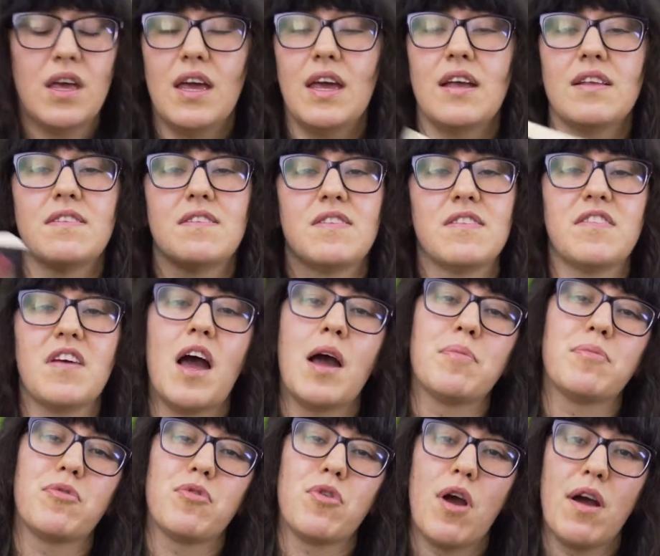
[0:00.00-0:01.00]
it's The
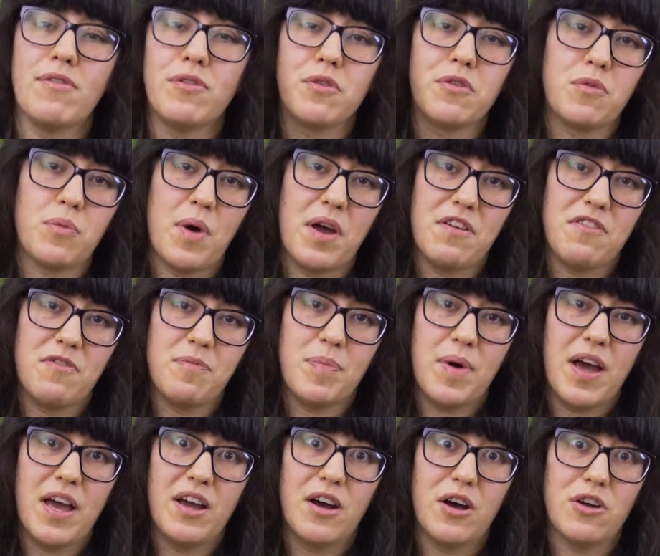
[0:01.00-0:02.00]
Time Traveler's Wife
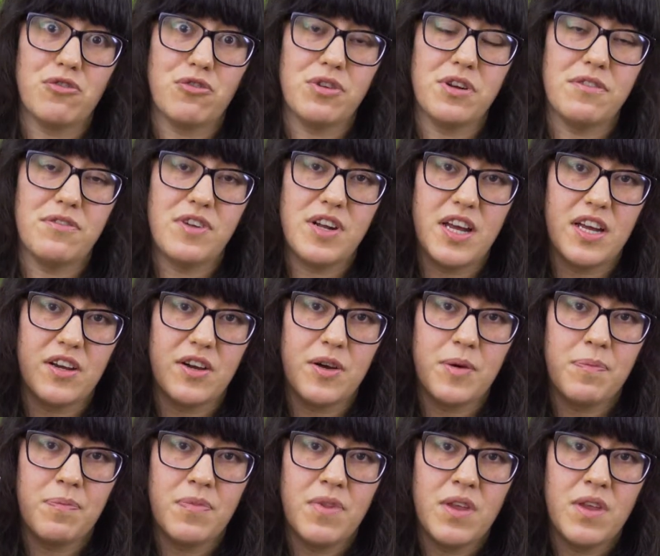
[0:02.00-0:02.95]
by Audrey Nichole.